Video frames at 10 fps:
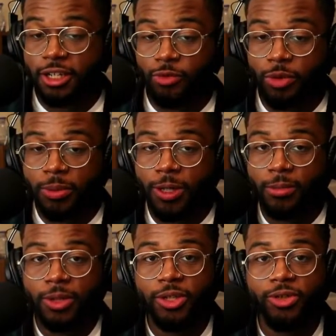whipping
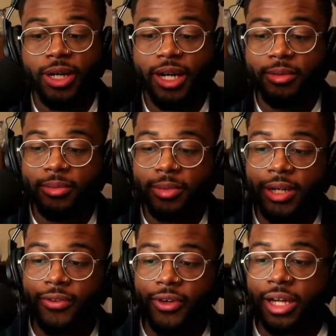up a new album
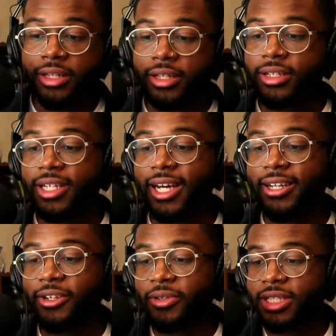cover. I think yeah.
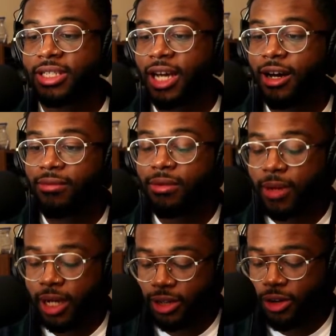No, this album
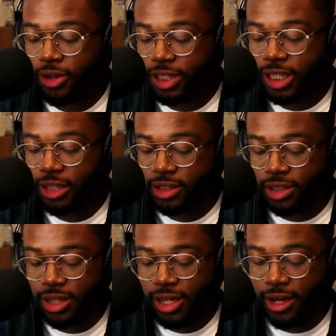I can already tell is
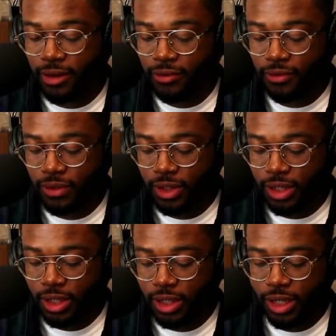gonna have
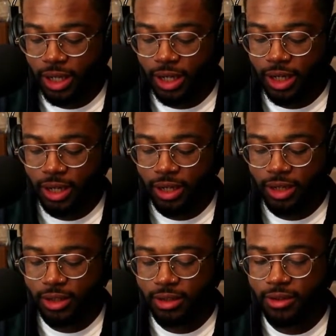uh
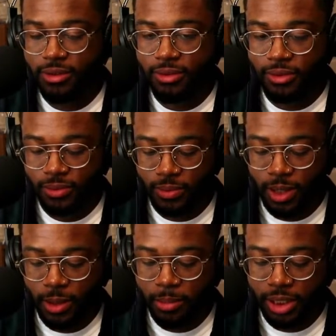
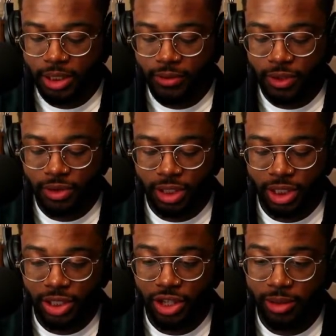a bunch of those
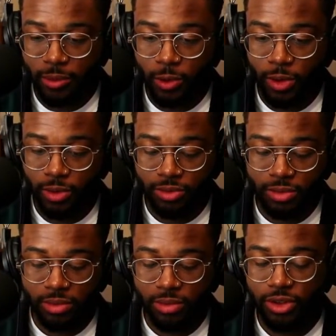Instagram quote
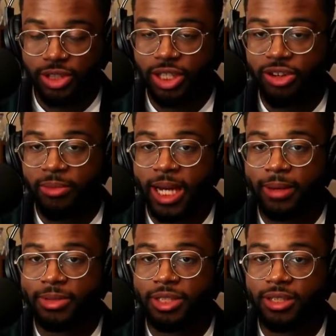or Instagram
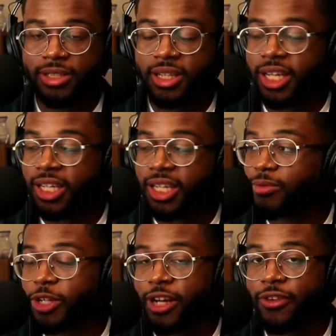caption things that
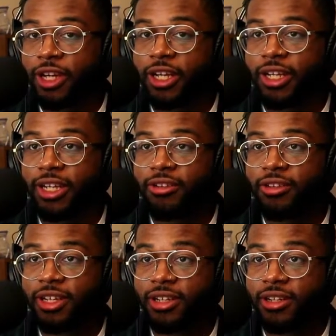we're never gonna hear
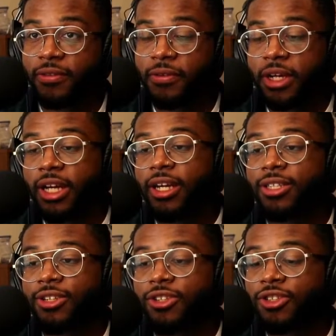the end of.
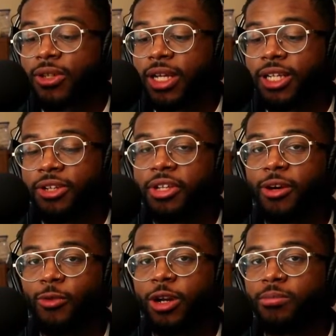It's also like
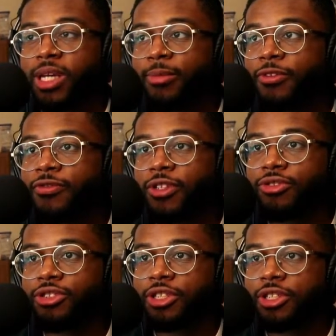that one meme of
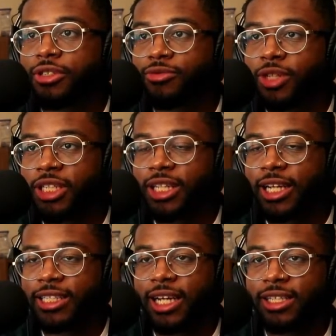Future when he's
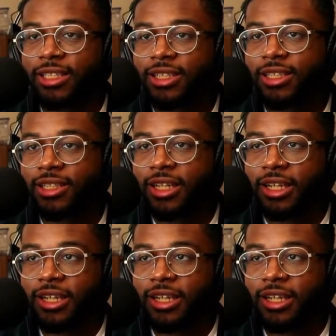like texting